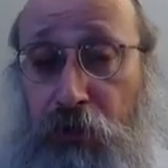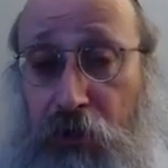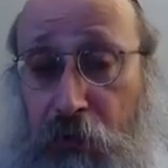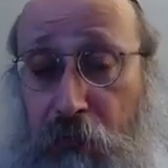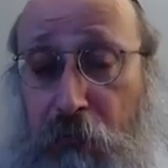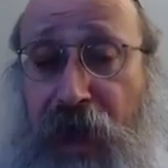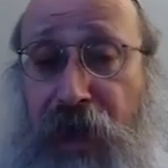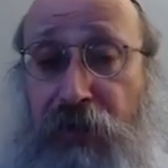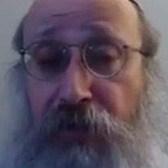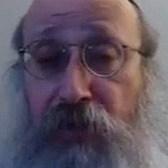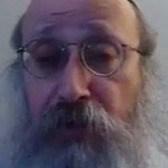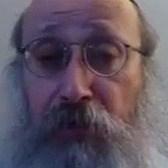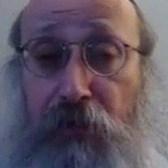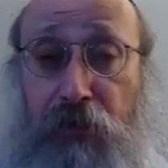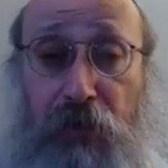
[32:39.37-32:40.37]
the
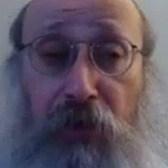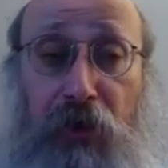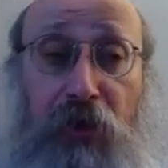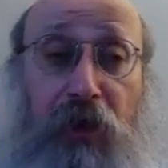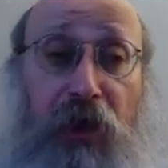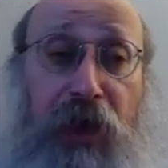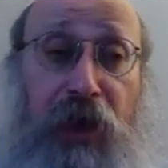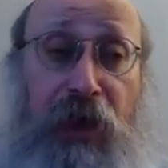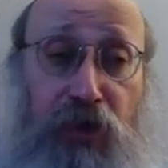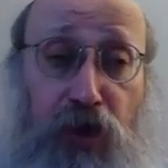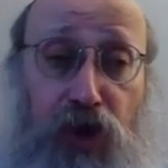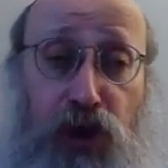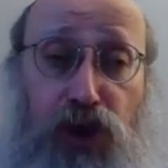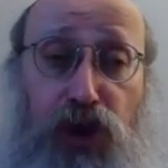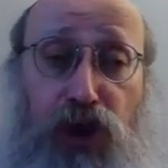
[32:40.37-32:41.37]
man,
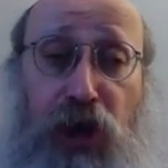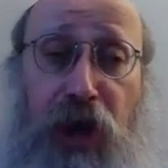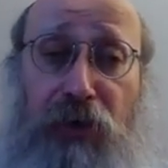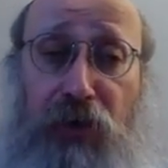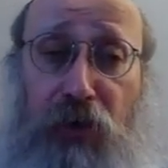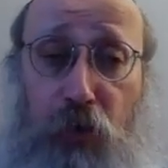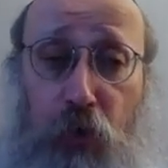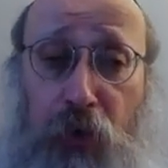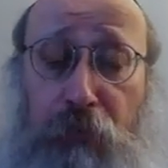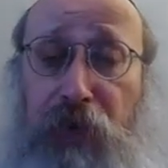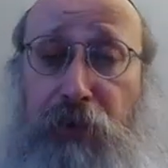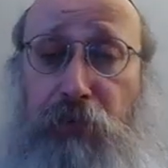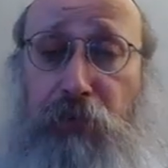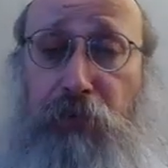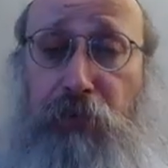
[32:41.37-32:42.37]
and Isha, the
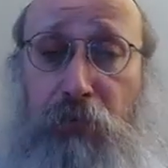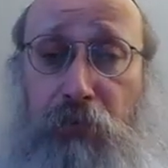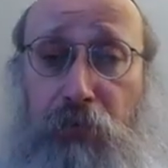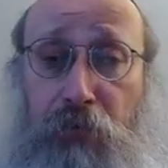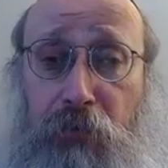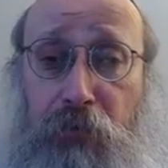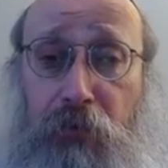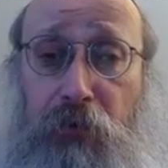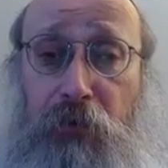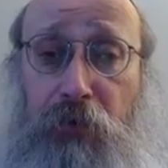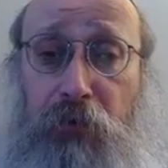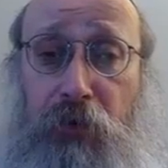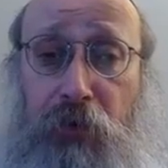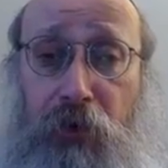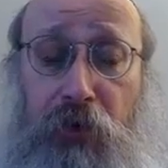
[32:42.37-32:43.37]
woman,
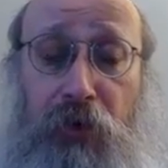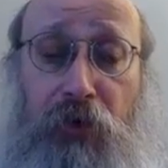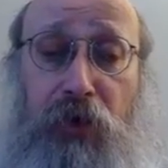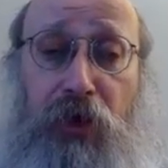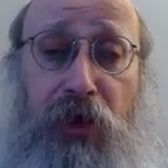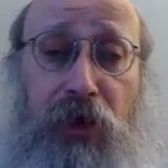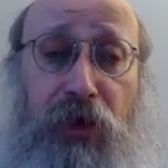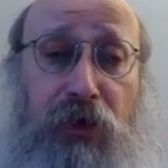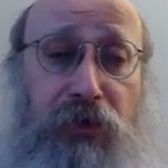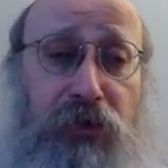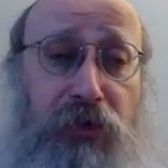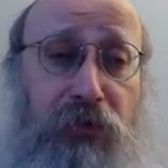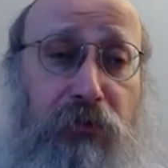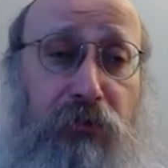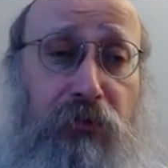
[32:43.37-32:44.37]

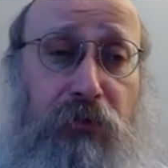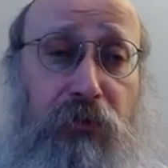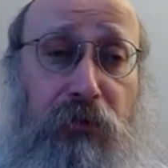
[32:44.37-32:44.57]
is